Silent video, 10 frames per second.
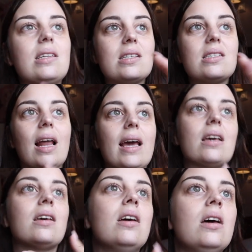this
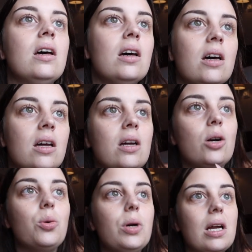like
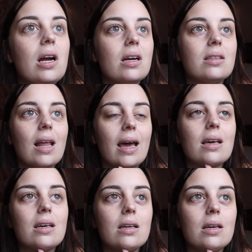weird
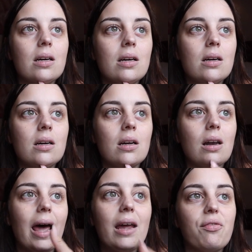like
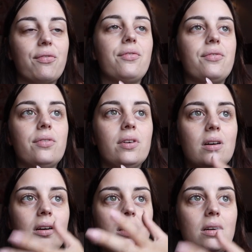life
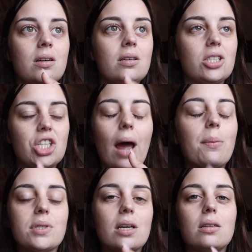
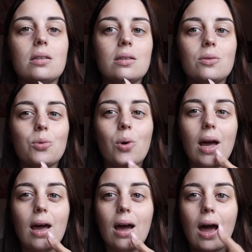chapter
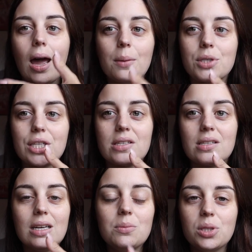where I'm just
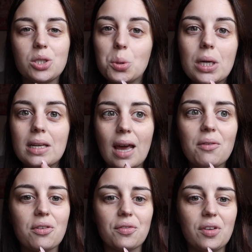in between
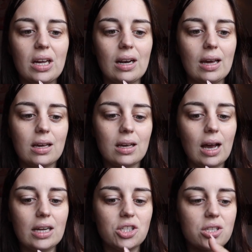everything. Like,
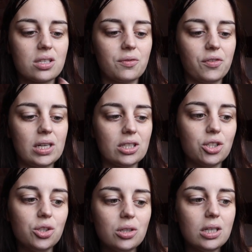I just
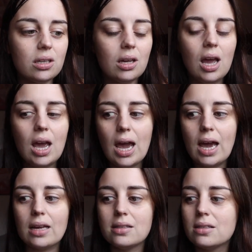finished uni
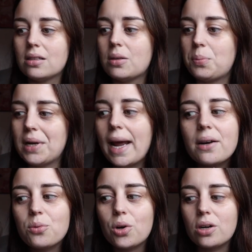and the
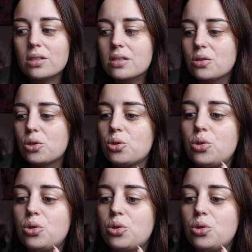plan was to